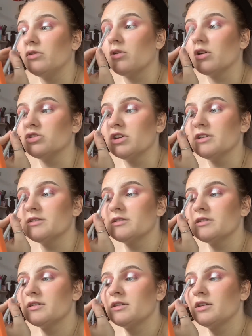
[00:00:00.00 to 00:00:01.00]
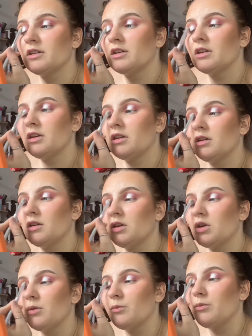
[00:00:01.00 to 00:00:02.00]
grudges.
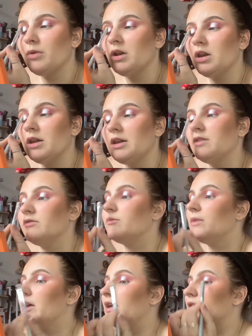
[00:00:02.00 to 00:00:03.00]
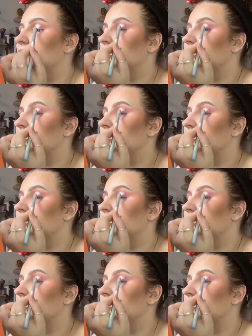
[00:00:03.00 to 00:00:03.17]
Believe me